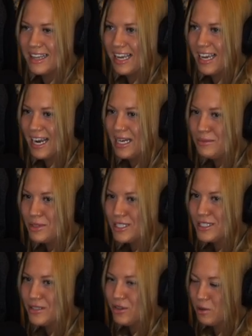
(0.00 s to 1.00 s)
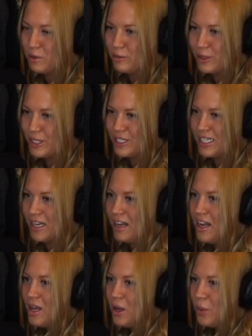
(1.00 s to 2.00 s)
Like, I'm just a normal person
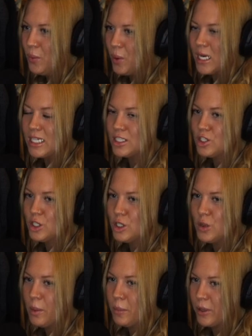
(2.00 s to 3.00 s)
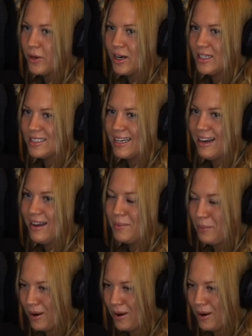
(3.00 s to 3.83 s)
wanting to put content